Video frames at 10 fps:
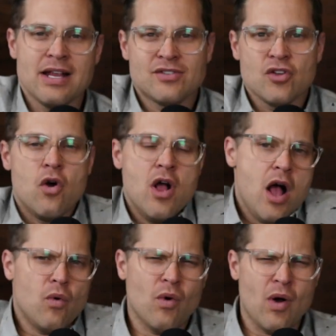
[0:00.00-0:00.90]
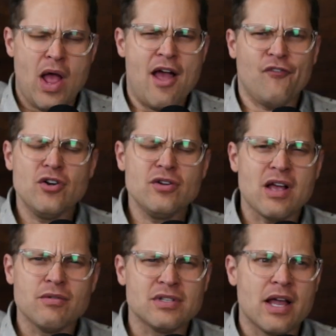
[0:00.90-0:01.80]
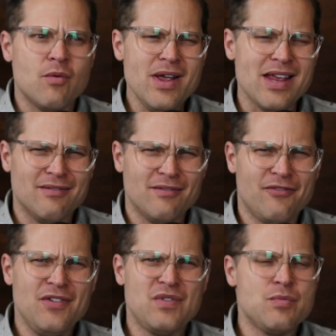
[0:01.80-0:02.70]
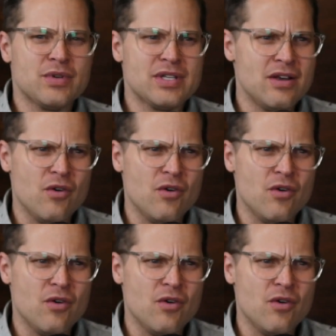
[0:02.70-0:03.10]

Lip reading: And so at first I was like, wait, 50%?